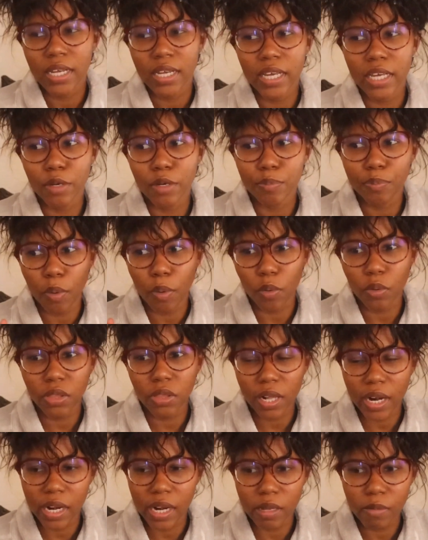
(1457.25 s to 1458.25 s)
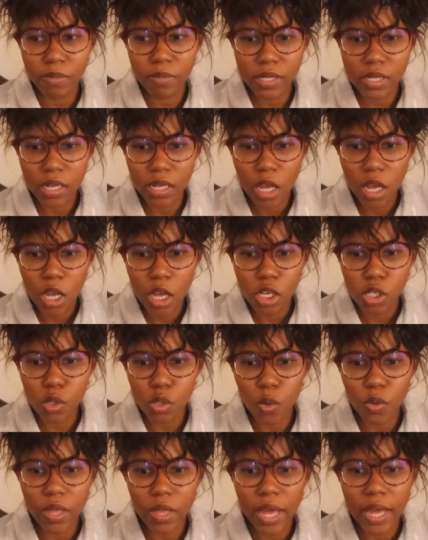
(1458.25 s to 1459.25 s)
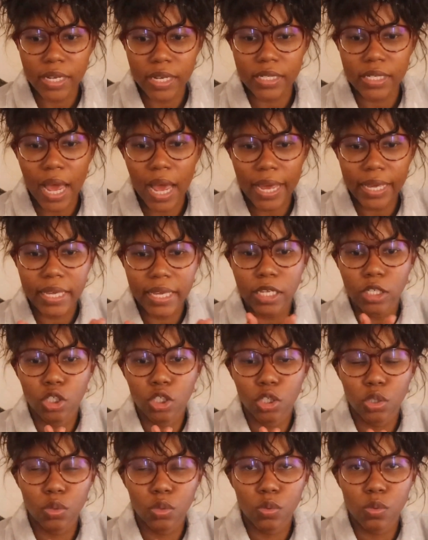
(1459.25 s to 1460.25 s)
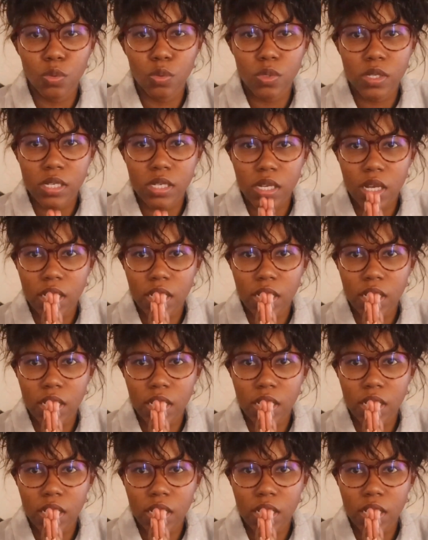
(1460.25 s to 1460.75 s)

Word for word: in both clips so that I can choose